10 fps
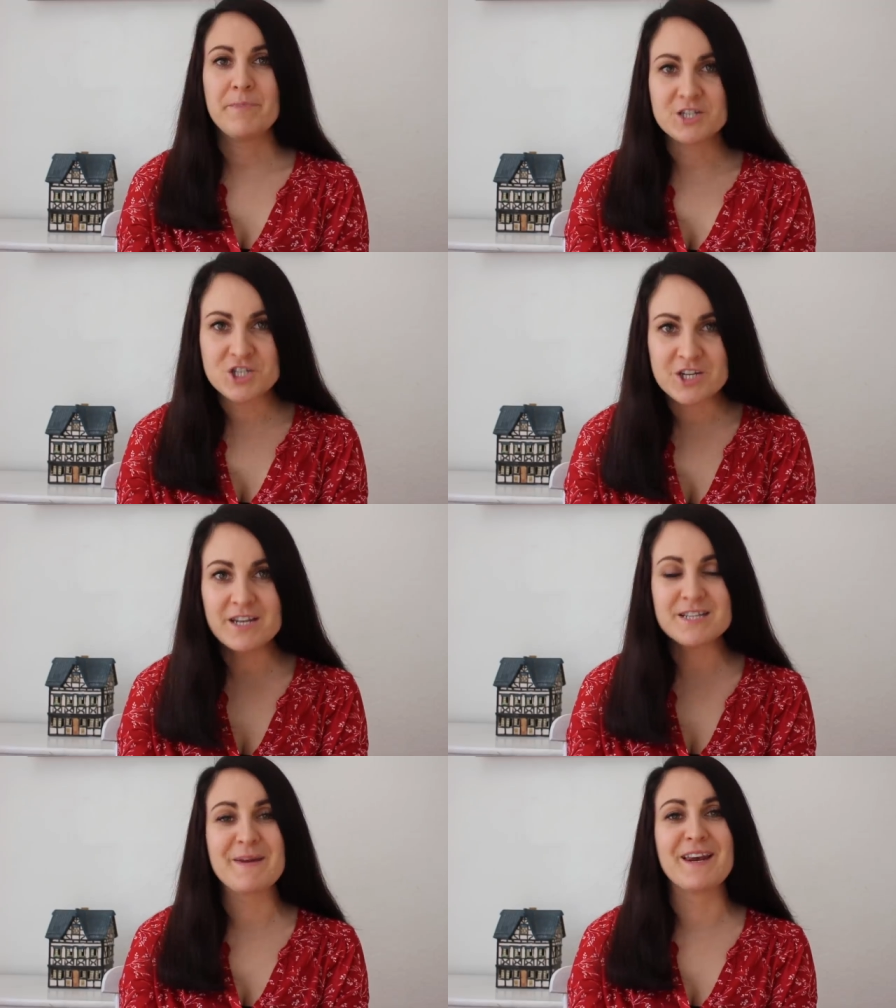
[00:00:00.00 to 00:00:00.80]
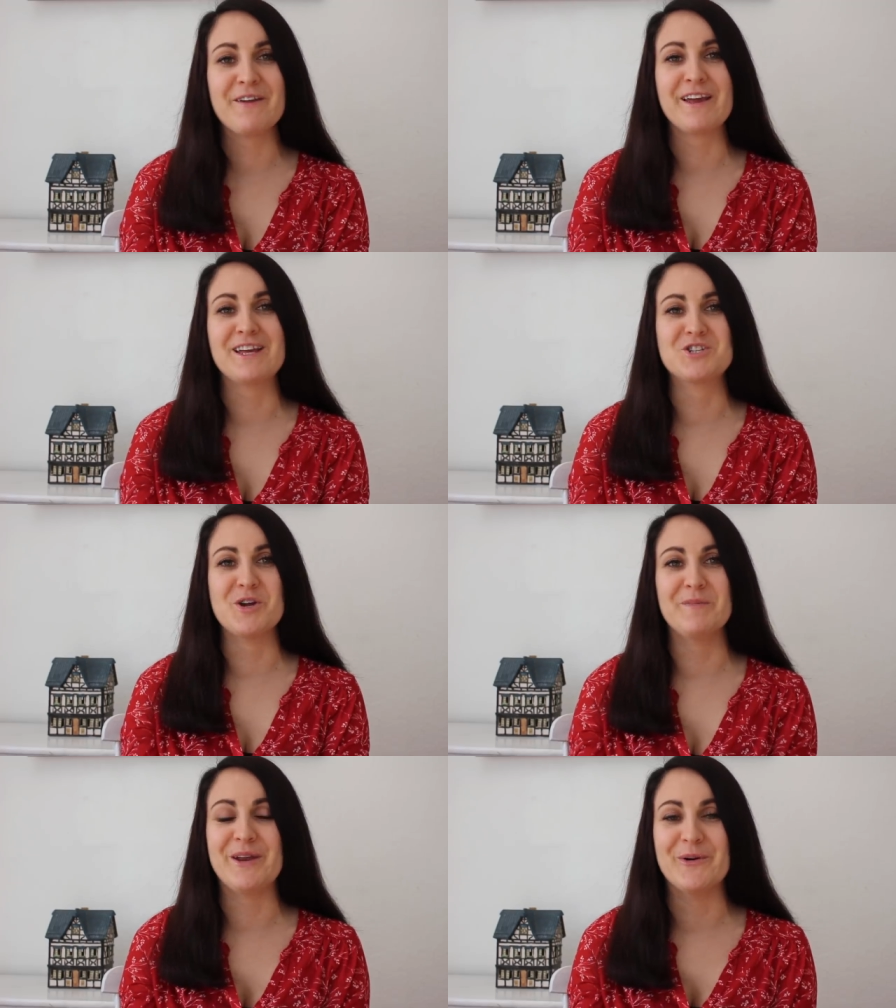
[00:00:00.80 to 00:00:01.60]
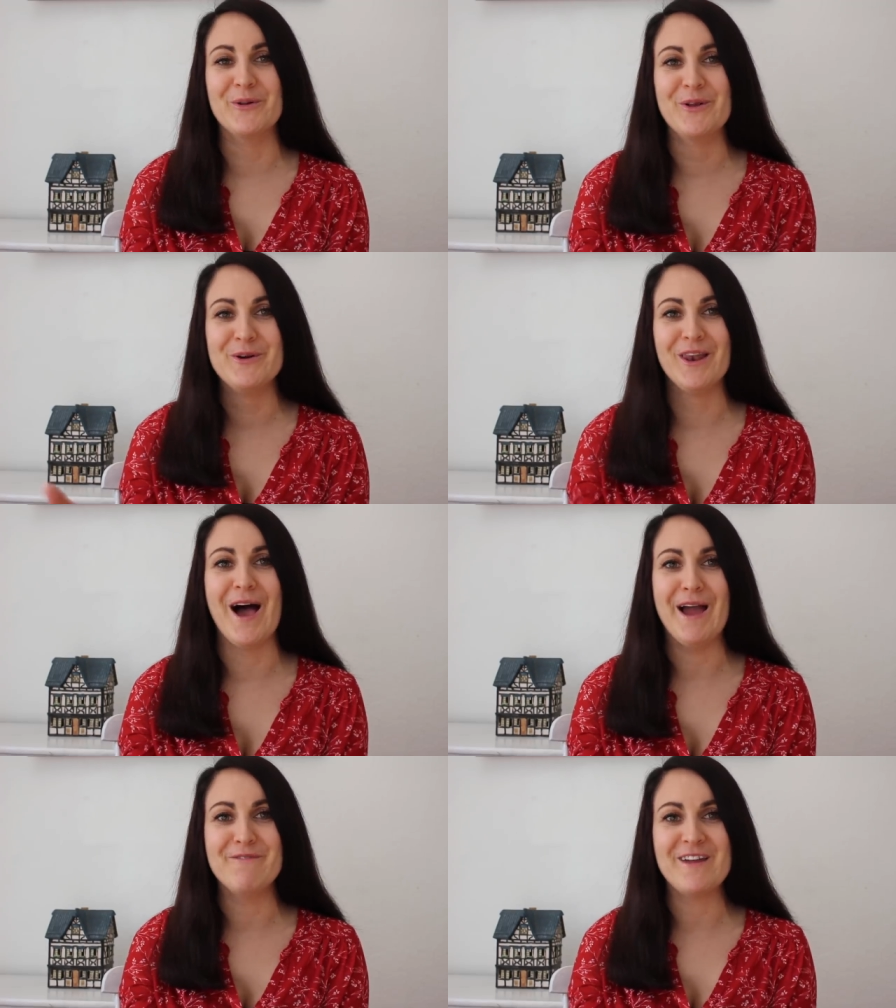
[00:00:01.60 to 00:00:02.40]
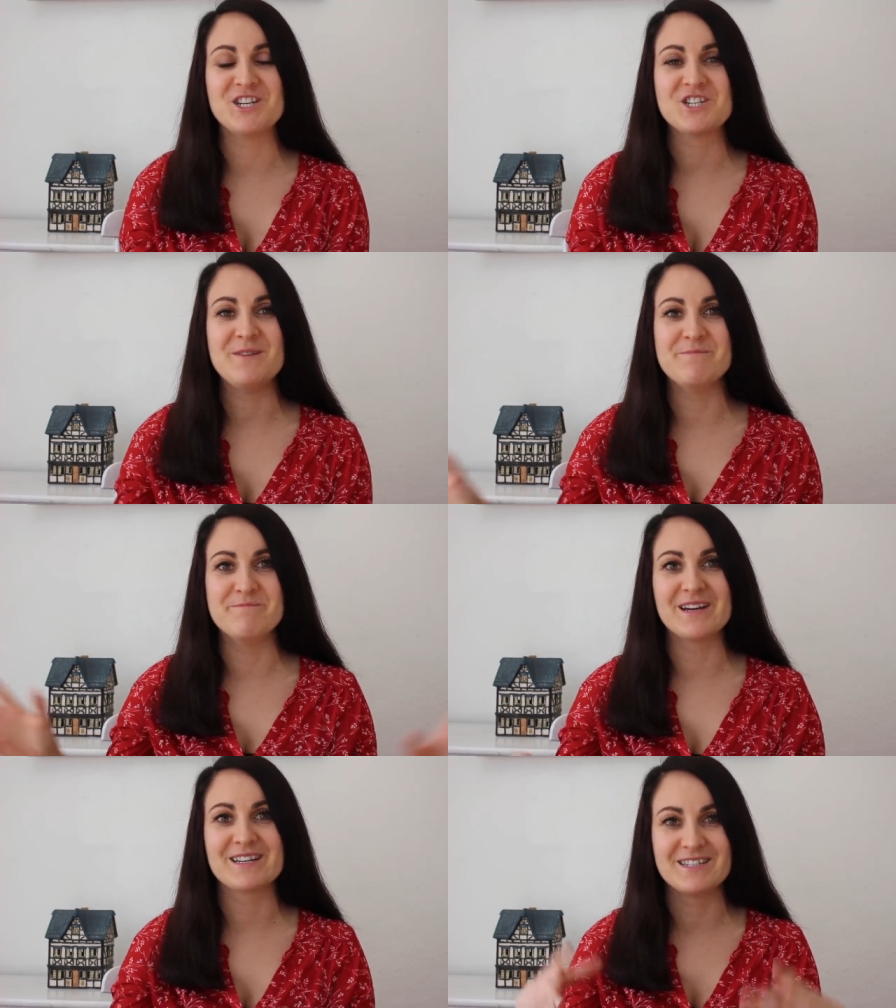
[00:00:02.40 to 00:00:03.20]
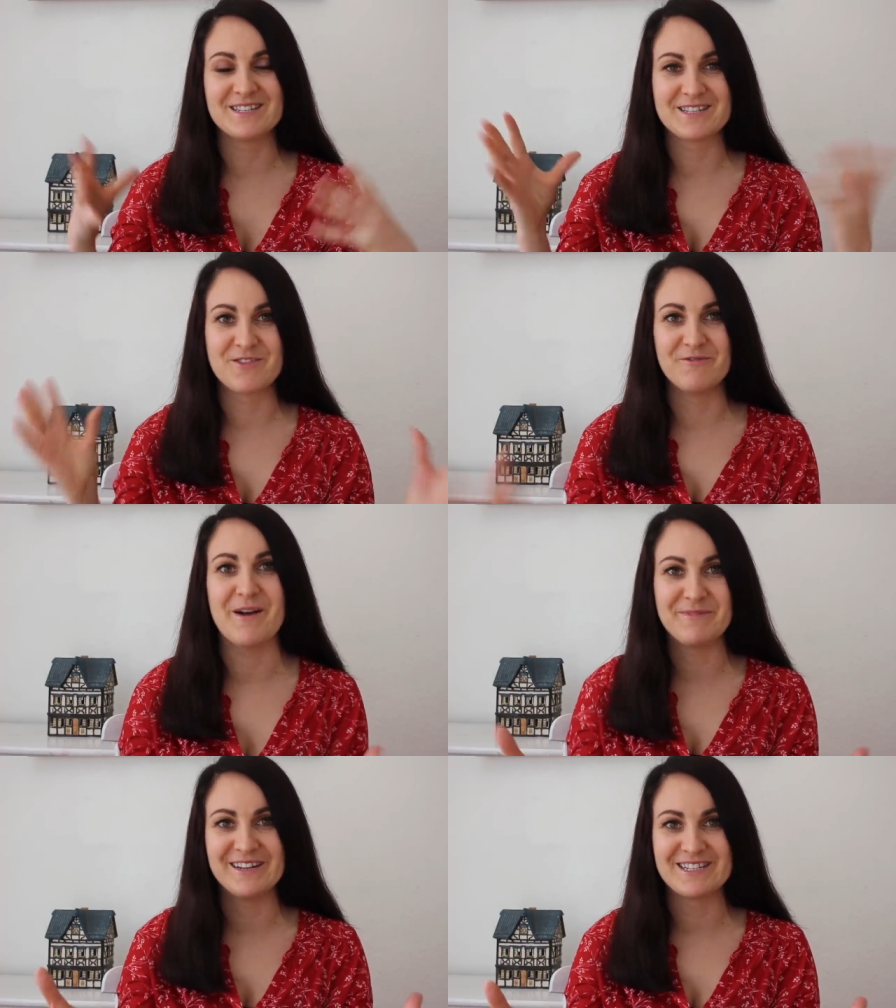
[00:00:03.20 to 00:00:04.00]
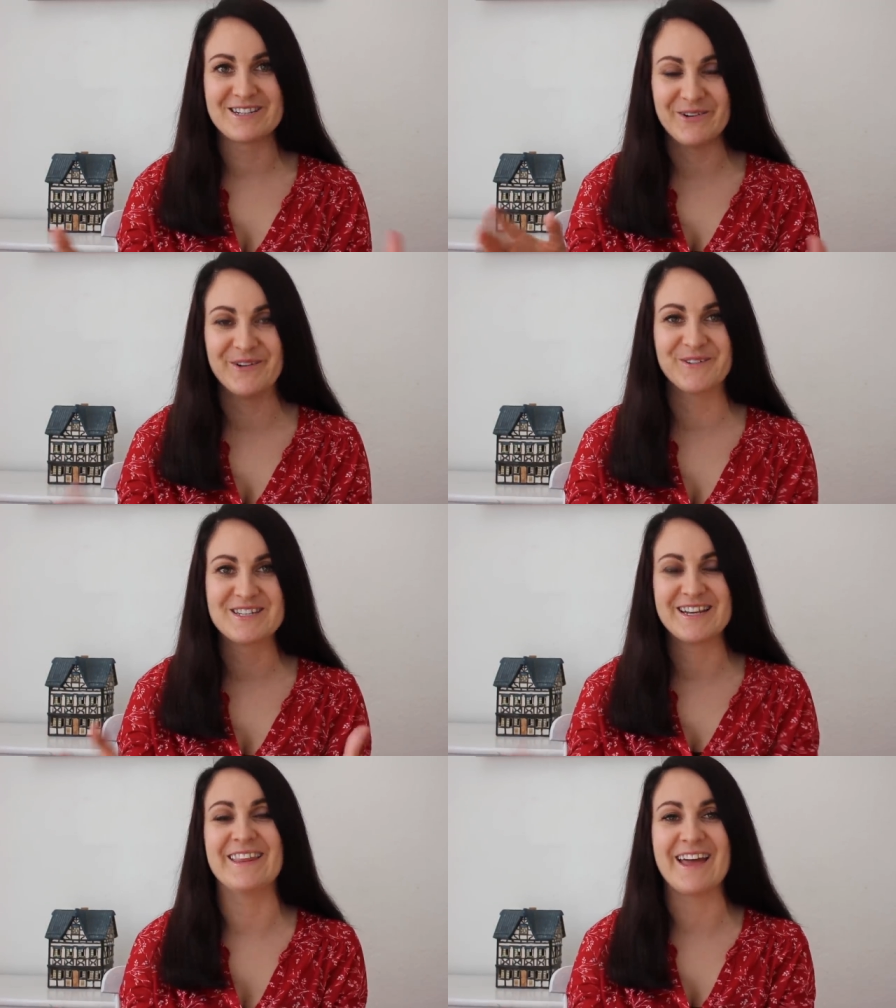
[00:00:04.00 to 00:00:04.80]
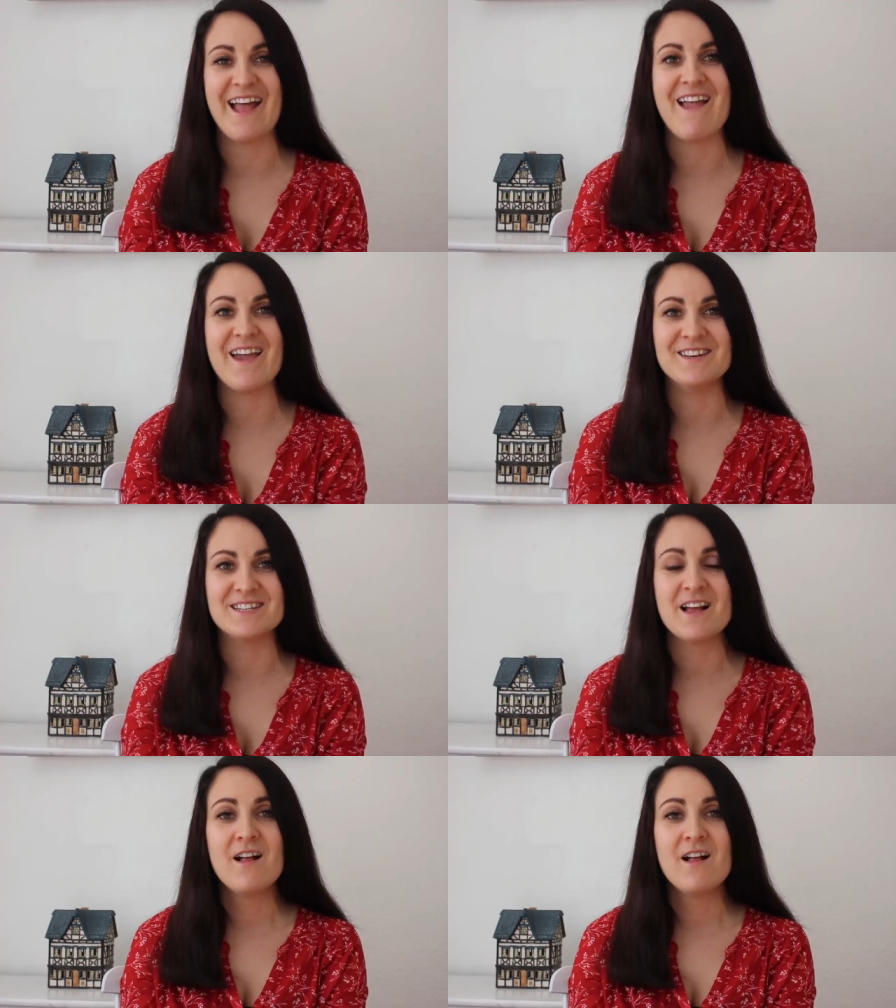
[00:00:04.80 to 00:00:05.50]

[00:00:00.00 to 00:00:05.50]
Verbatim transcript: but she has been living in Germany all her life and she mixes the rubbish all together. And